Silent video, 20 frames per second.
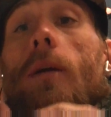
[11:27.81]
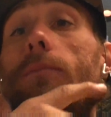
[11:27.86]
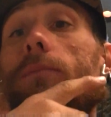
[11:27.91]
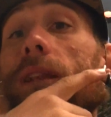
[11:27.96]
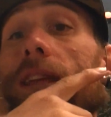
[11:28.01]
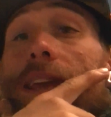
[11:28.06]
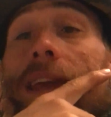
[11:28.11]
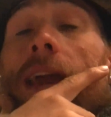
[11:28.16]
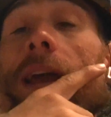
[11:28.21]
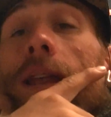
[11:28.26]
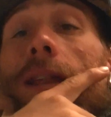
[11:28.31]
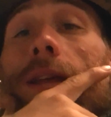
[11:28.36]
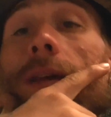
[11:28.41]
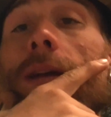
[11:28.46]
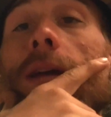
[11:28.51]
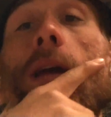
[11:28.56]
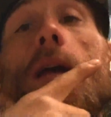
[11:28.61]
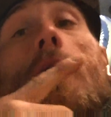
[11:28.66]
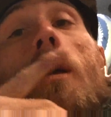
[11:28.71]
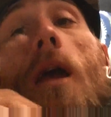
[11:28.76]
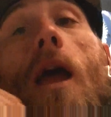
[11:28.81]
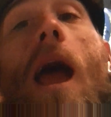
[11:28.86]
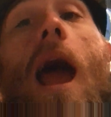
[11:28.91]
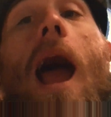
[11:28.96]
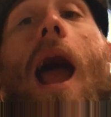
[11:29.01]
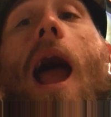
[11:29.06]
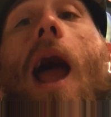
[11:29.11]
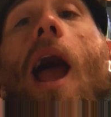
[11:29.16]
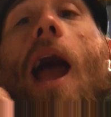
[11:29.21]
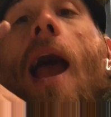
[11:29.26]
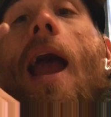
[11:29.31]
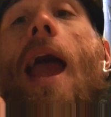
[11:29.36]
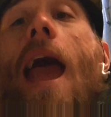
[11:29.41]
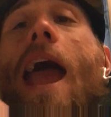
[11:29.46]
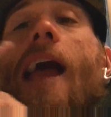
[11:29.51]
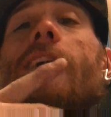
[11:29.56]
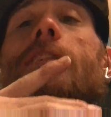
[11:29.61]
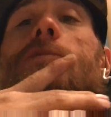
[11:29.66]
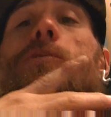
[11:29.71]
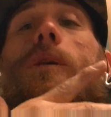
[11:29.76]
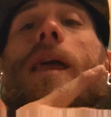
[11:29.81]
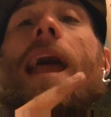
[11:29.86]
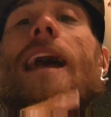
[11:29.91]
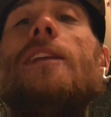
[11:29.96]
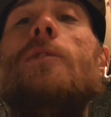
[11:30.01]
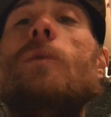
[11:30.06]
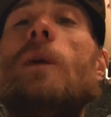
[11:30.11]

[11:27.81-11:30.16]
But again, I actually had